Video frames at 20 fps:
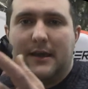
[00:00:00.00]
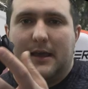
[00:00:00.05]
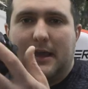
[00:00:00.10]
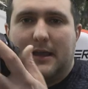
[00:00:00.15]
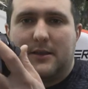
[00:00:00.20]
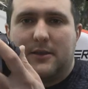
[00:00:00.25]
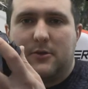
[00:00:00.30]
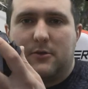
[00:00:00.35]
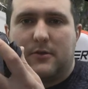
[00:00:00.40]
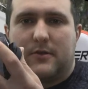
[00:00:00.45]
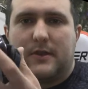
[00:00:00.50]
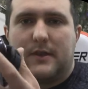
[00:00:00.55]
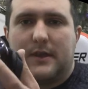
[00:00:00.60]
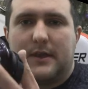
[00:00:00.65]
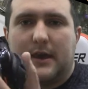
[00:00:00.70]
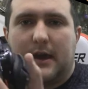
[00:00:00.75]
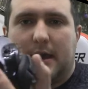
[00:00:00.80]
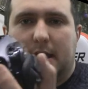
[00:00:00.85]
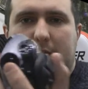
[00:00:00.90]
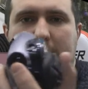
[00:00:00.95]
and use
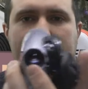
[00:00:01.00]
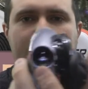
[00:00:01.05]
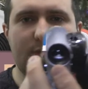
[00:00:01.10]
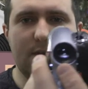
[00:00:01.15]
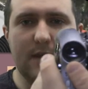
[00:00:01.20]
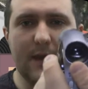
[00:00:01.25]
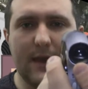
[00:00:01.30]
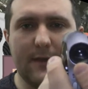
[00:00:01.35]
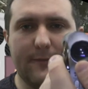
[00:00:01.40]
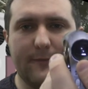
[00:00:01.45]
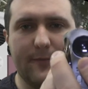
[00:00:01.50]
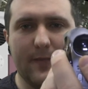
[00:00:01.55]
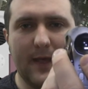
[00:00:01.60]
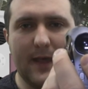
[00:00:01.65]
the EVF